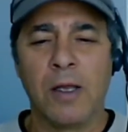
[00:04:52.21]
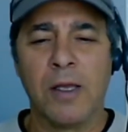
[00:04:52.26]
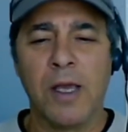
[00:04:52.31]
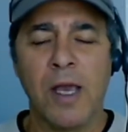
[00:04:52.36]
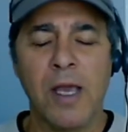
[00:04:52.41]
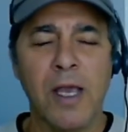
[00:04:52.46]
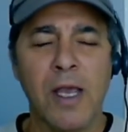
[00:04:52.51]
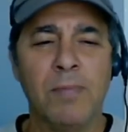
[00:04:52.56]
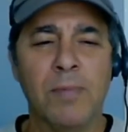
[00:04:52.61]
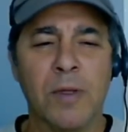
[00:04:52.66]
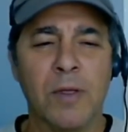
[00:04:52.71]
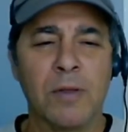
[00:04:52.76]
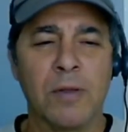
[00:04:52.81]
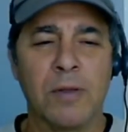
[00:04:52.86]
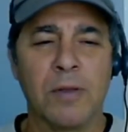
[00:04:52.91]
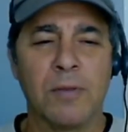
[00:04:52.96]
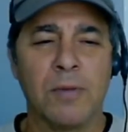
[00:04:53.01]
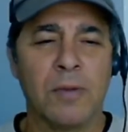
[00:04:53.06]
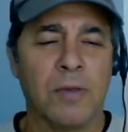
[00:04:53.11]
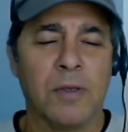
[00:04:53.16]
game that
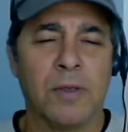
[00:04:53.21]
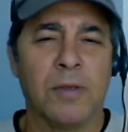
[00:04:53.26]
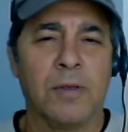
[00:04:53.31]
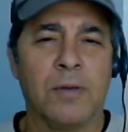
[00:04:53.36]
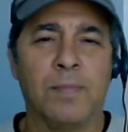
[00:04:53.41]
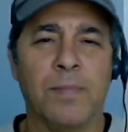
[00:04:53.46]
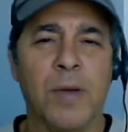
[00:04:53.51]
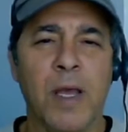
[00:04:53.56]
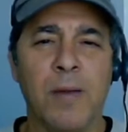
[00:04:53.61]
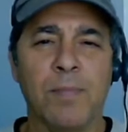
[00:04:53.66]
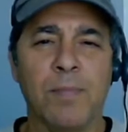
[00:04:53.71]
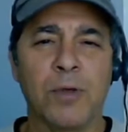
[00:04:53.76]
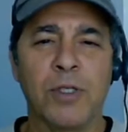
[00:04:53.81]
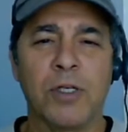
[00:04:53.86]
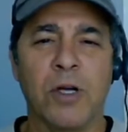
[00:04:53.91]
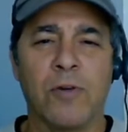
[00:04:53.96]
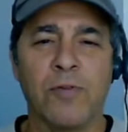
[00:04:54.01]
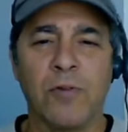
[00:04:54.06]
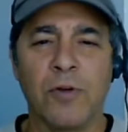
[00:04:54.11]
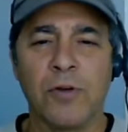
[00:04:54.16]
the paper
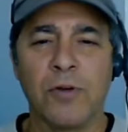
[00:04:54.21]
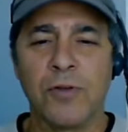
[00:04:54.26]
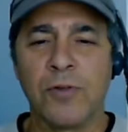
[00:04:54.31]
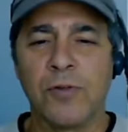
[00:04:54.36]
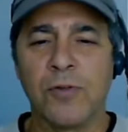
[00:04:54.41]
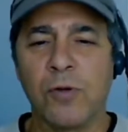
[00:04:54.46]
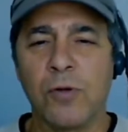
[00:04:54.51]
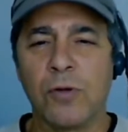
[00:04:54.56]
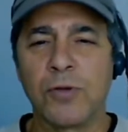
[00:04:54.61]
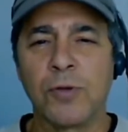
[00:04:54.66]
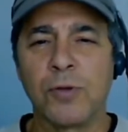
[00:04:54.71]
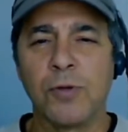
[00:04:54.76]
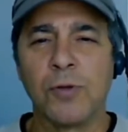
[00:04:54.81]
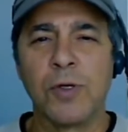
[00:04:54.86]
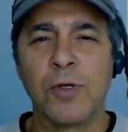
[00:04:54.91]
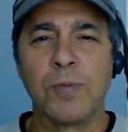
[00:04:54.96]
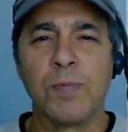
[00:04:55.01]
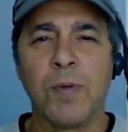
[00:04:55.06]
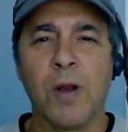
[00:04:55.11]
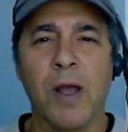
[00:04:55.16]
shufflers of all
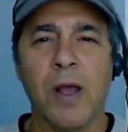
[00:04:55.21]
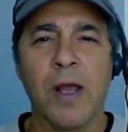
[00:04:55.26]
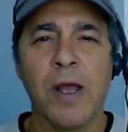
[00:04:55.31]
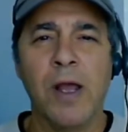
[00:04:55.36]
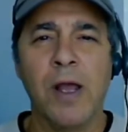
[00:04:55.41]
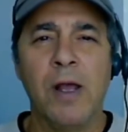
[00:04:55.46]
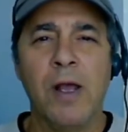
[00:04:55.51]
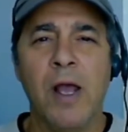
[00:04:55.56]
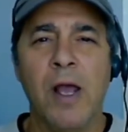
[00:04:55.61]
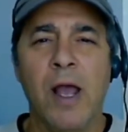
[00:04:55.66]
sorts play.